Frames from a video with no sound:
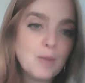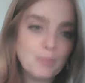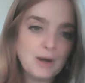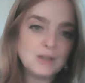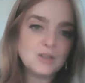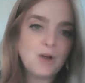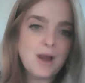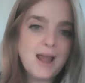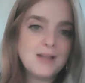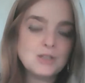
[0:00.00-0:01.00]
our prayers are
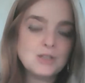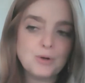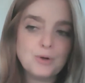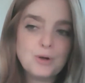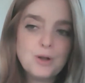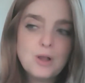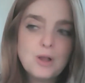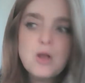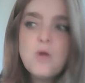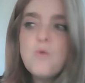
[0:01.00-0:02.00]
not answered,
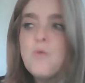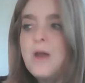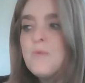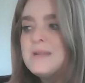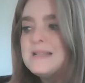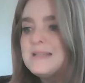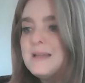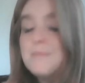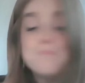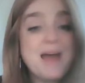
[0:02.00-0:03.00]
when we
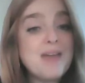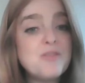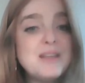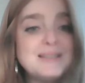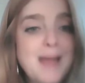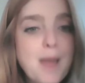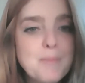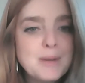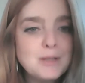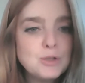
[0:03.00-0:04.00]
see bad things
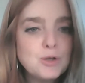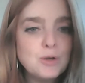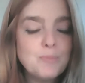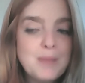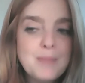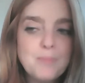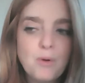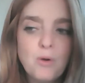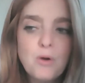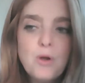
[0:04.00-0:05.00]
happening to good
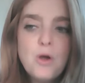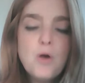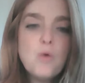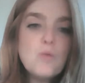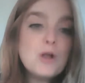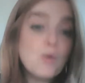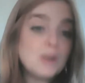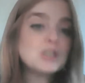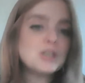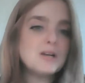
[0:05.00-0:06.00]
people, we
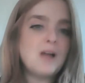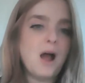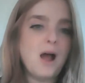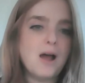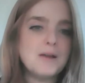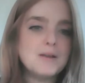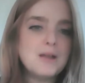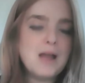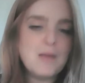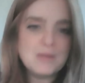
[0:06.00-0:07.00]
question God
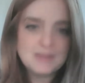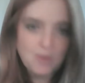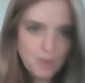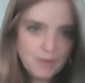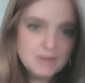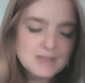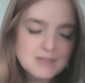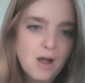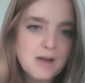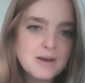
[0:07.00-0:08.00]
and we say, Where is
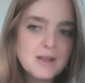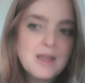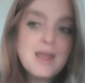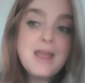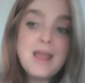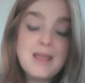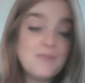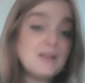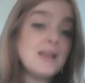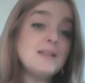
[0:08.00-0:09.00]
God?
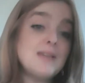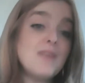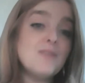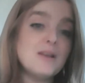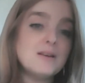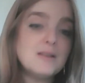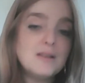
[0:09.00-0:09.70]
Even King David,